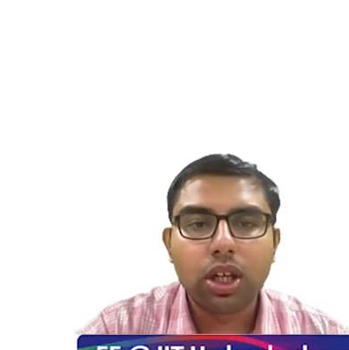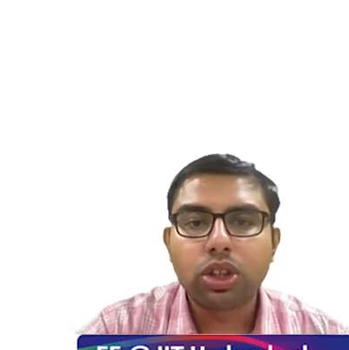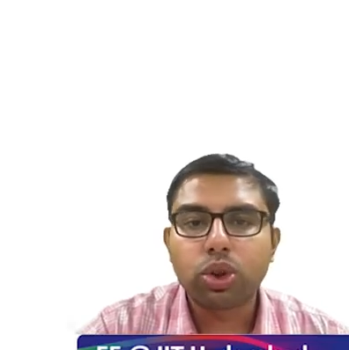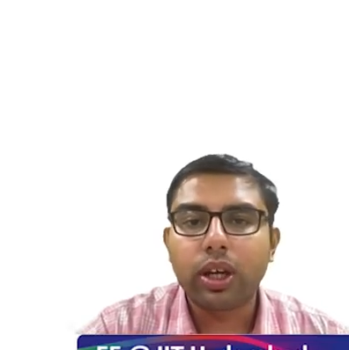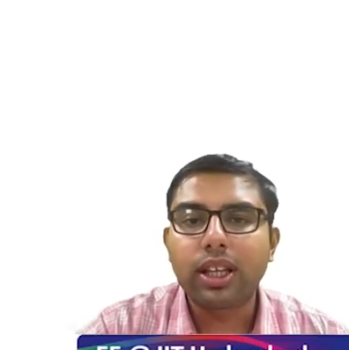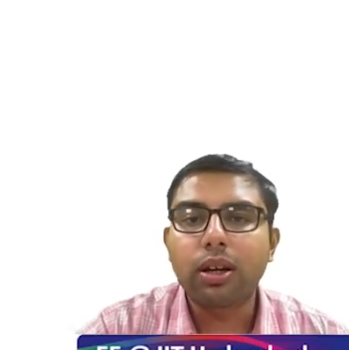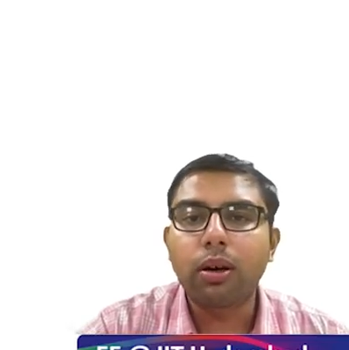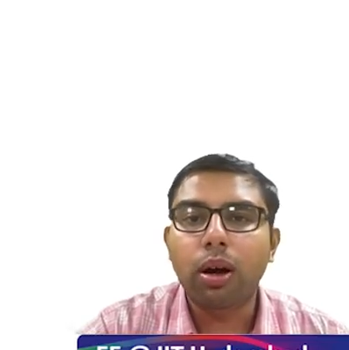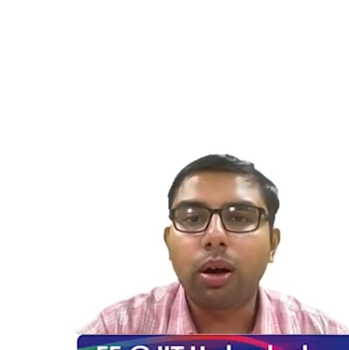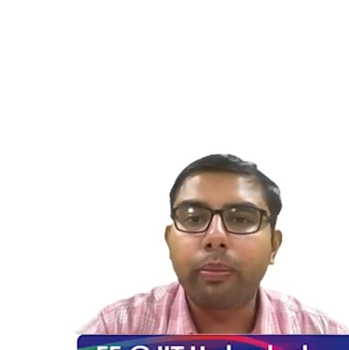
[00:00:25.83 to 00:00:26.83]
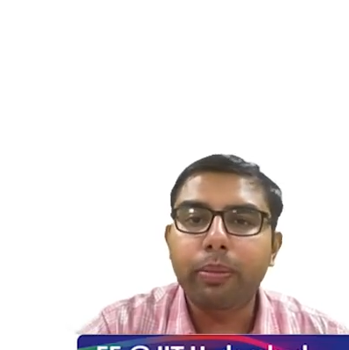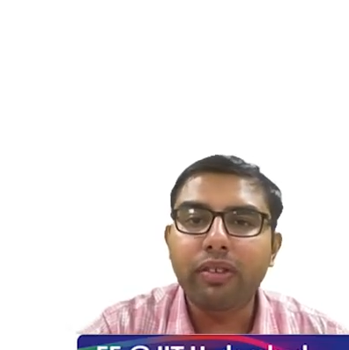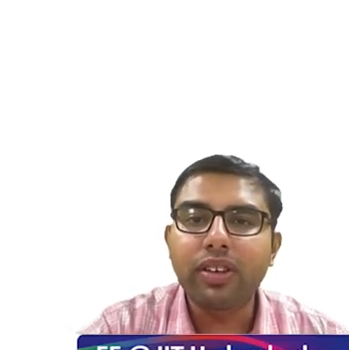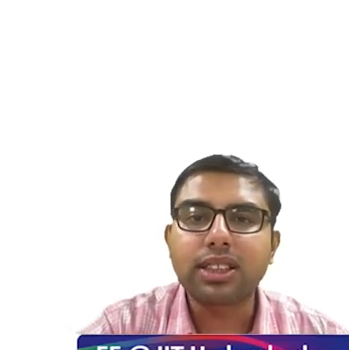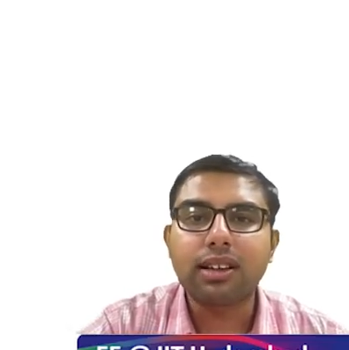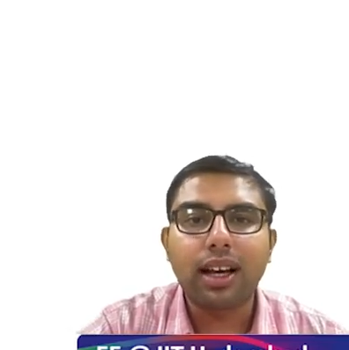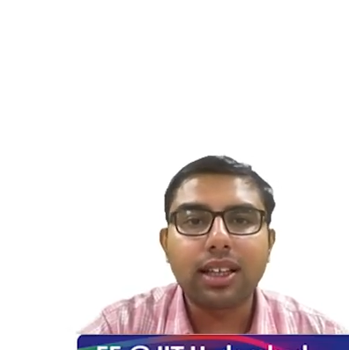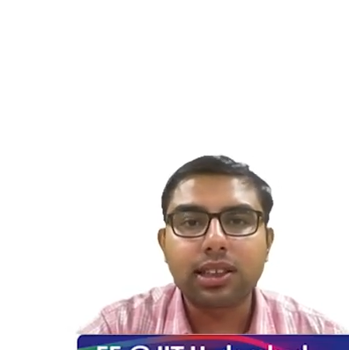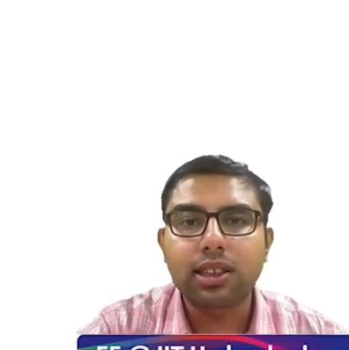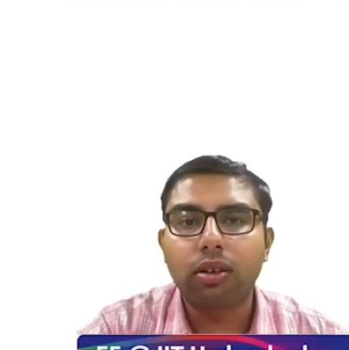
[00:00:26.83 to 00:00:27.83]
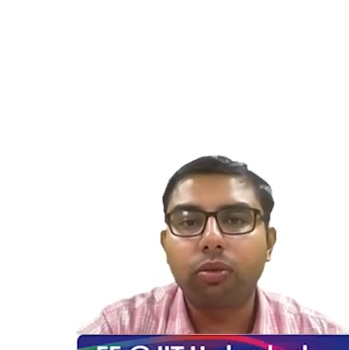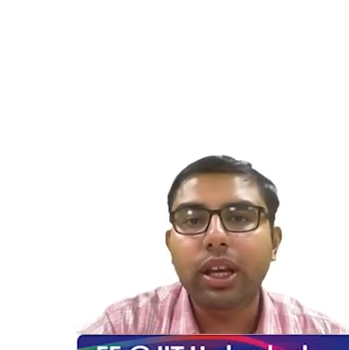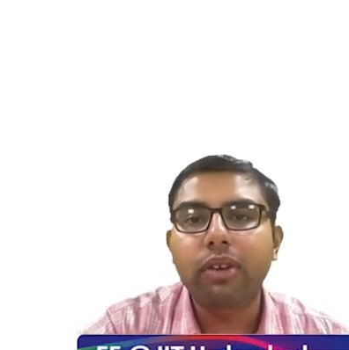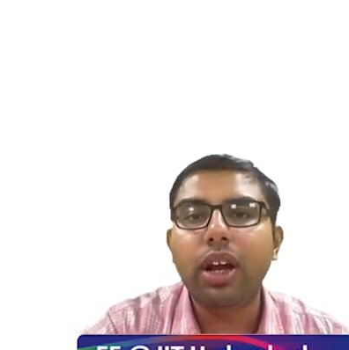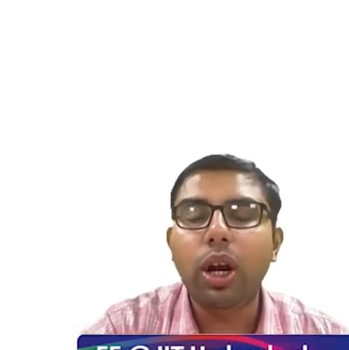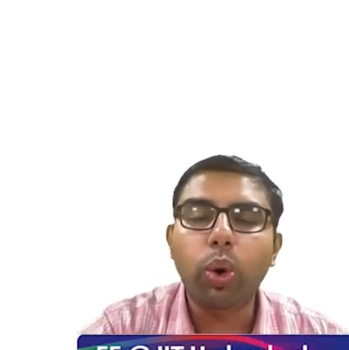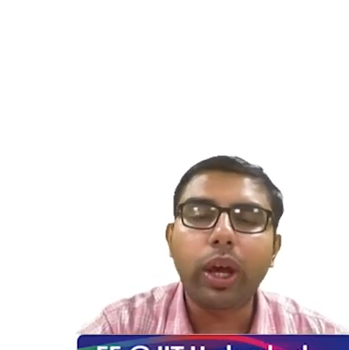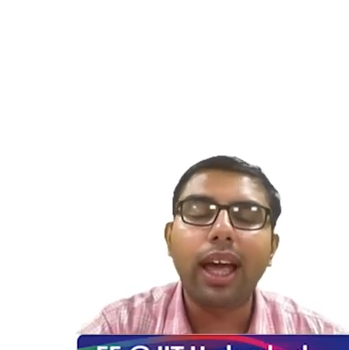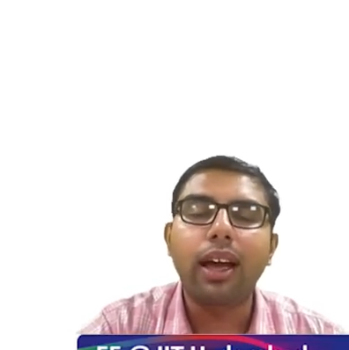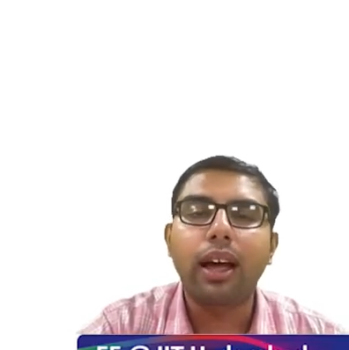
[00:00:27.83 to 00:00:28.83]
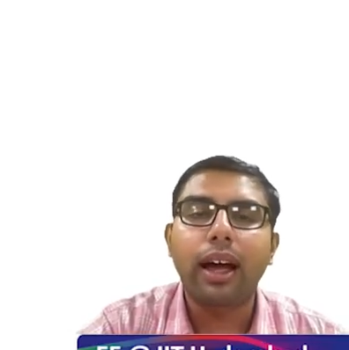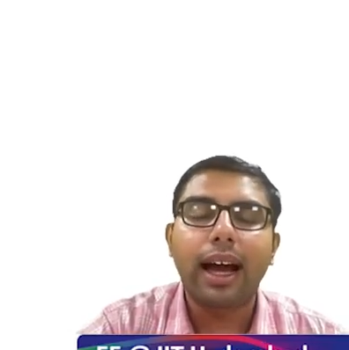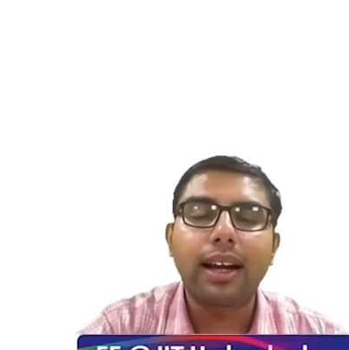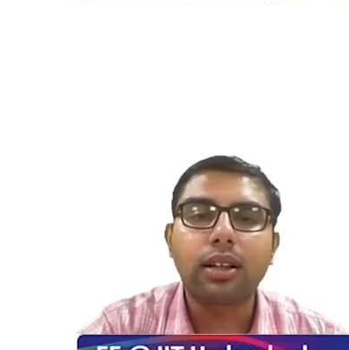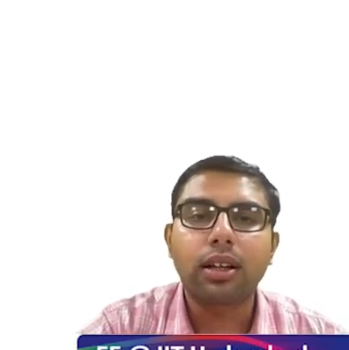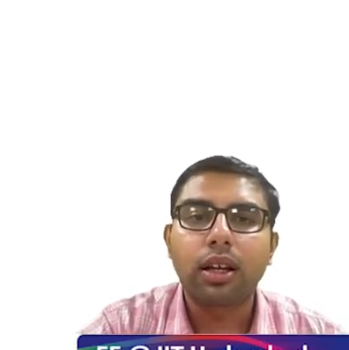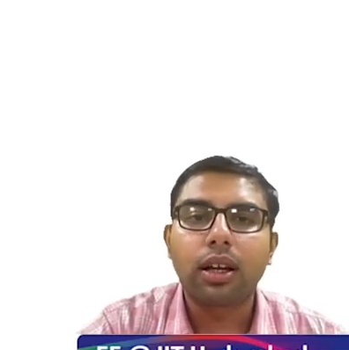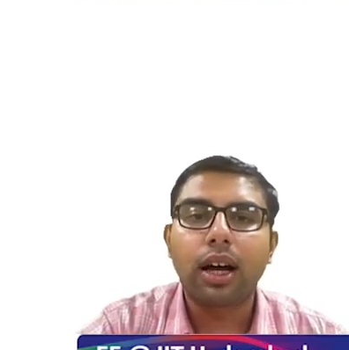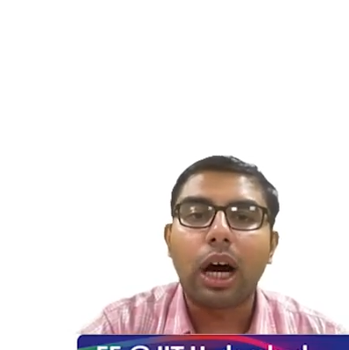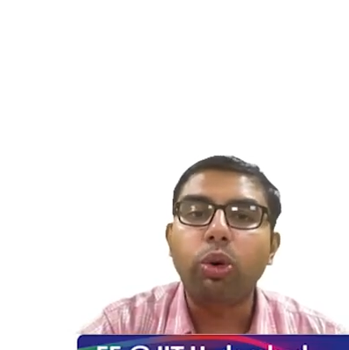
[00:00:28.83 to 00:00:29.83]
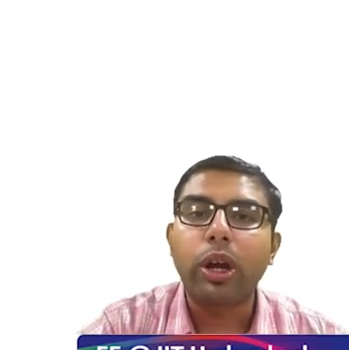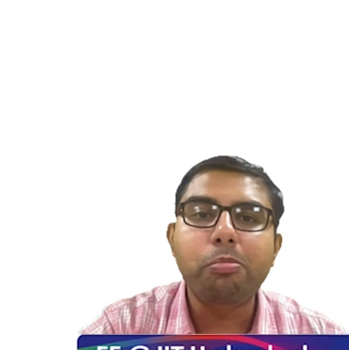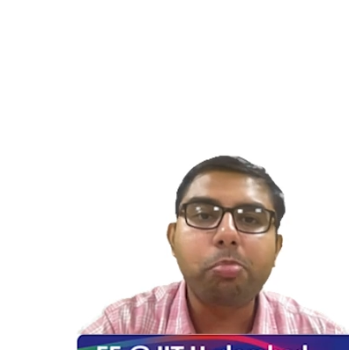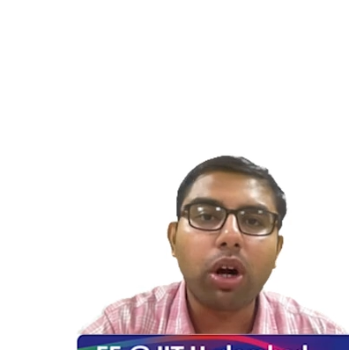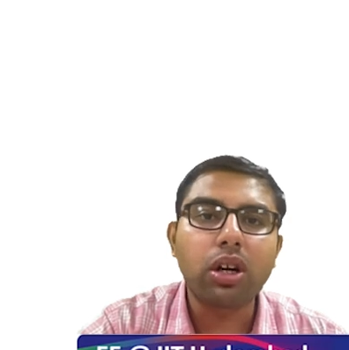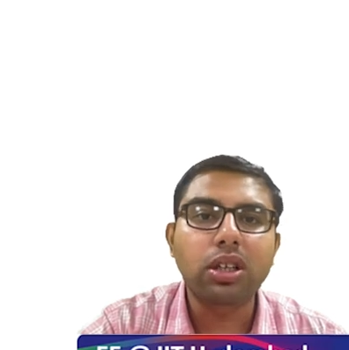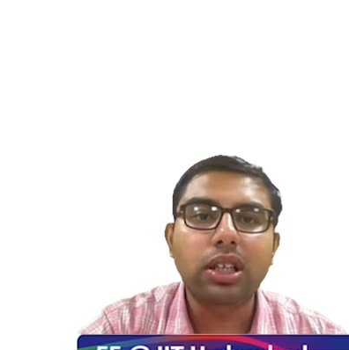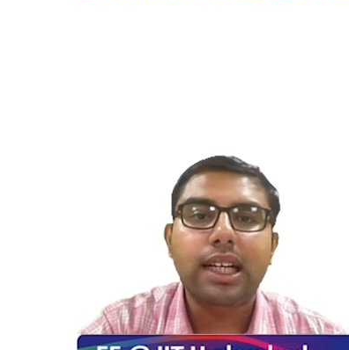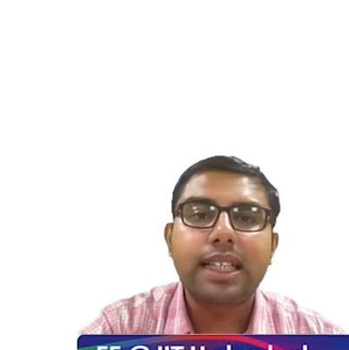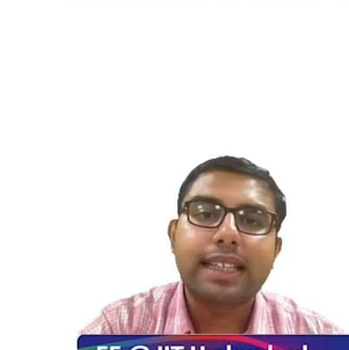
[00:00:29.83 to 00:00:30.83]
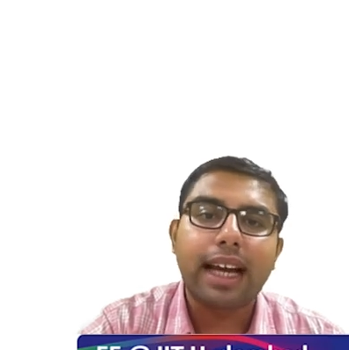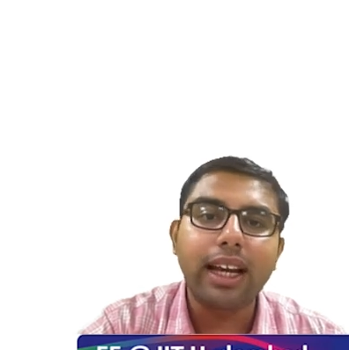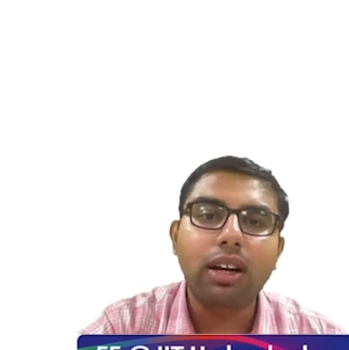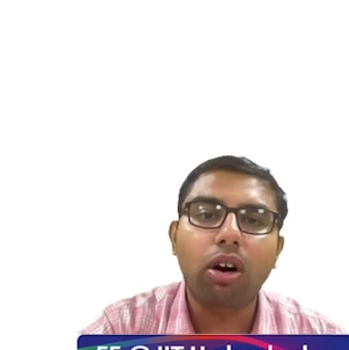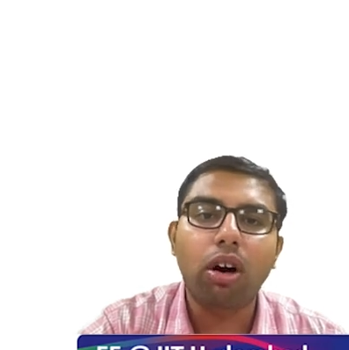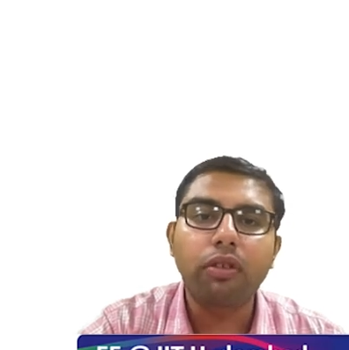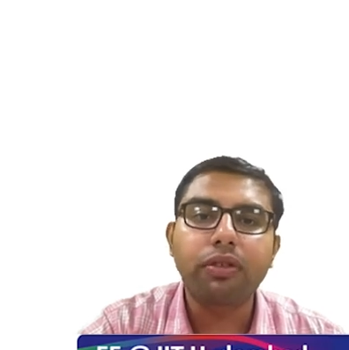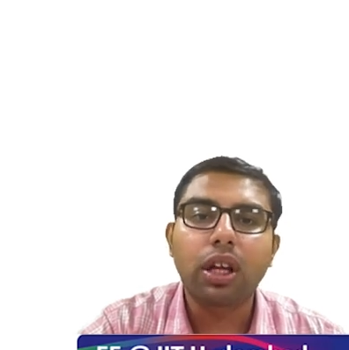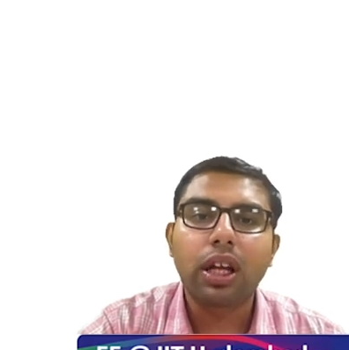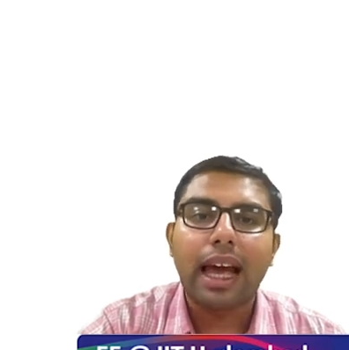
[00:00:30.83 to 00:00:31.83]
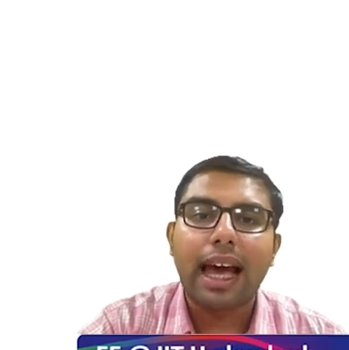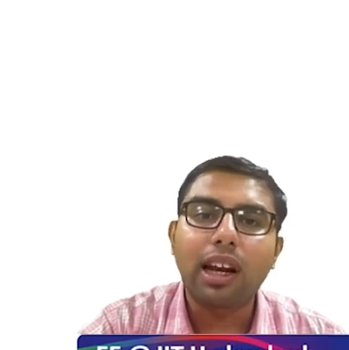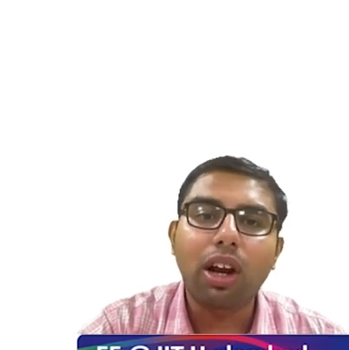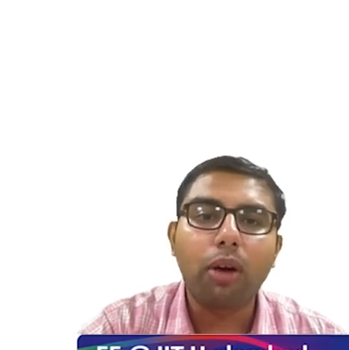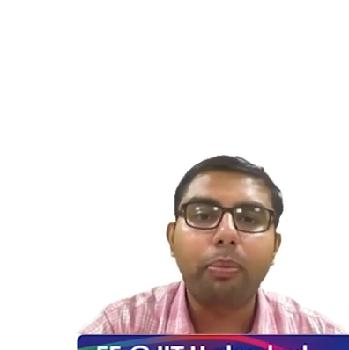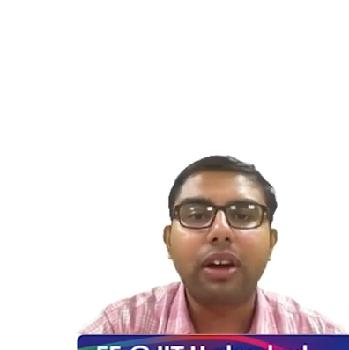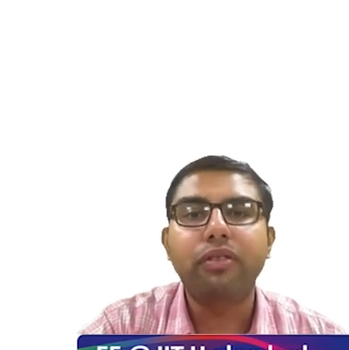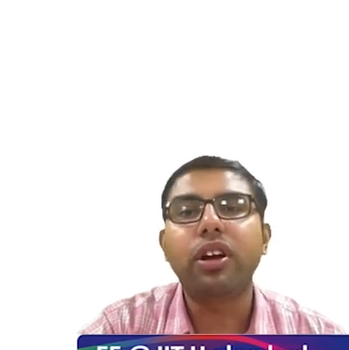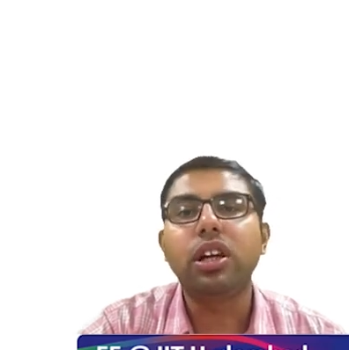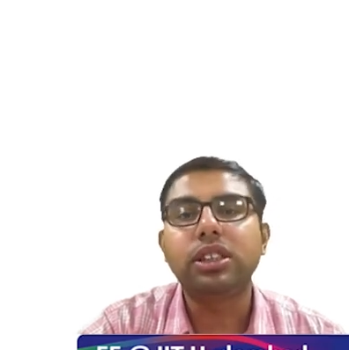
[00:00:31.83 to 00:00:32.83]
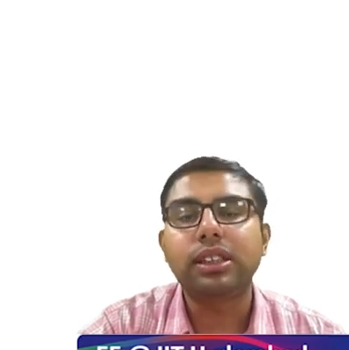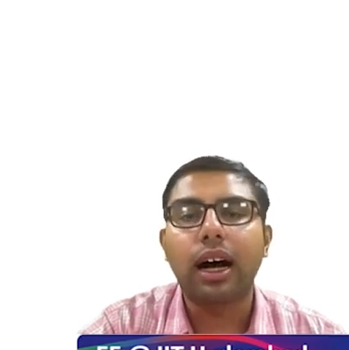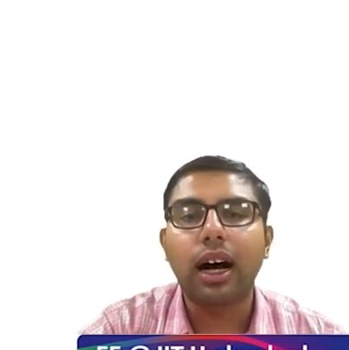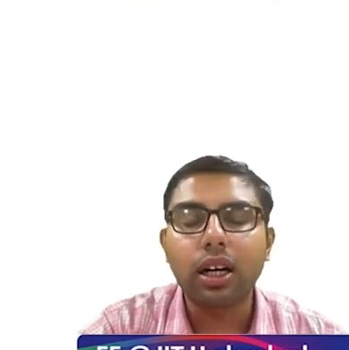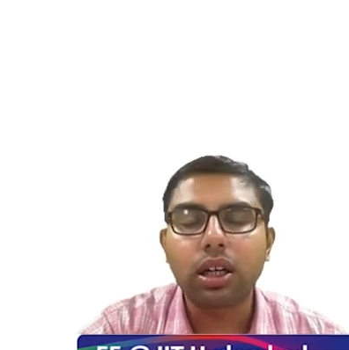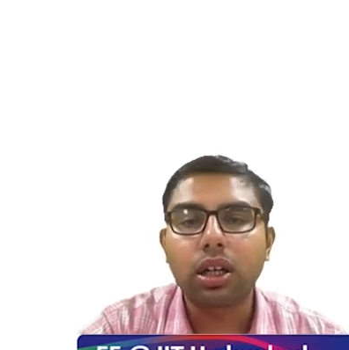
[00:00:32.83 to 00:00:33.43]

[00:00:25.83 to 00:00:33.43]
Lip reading: So in the previous class, we were looking at how important the design of analog peripherals are